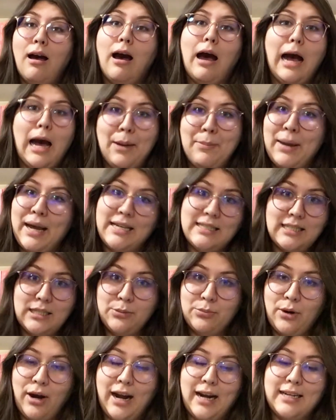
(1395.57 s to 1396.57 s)
amazing
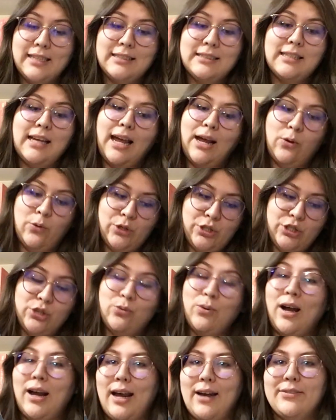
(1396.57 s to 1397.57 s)
price, which is
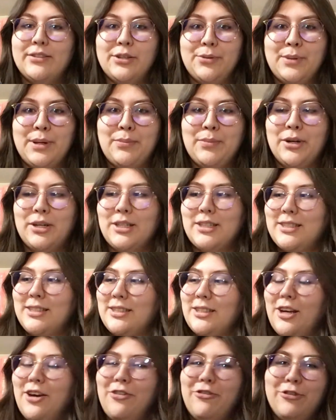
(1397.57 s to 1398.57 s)
why I have so many
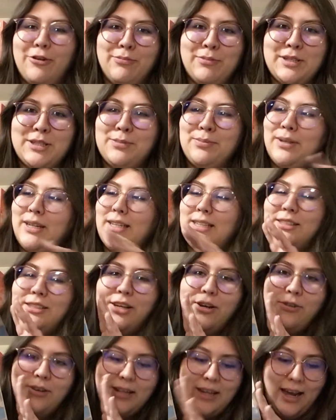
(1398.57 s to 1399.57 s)
books from this place.
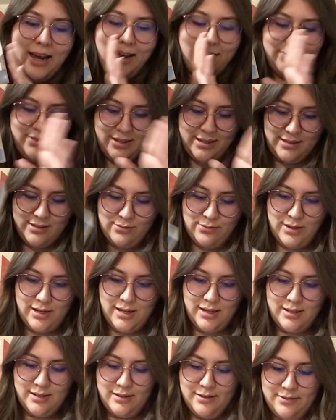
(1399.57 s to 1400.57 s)
So yeah, I have this
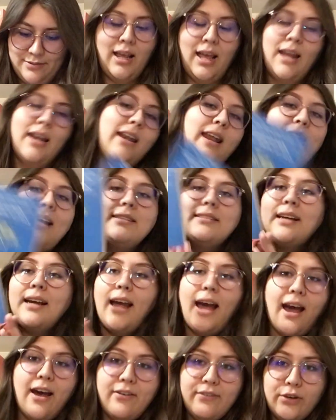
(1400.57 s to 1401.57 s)
one. Next I
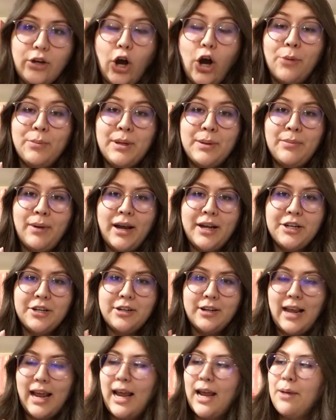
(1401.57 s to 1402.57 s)
have Call Me By Your
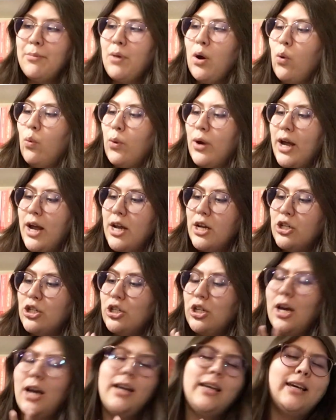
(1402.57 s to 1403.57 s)
Name,
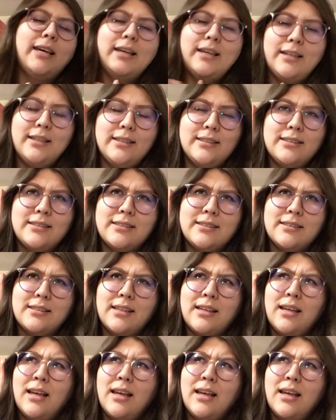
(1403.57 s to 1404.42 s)
which is,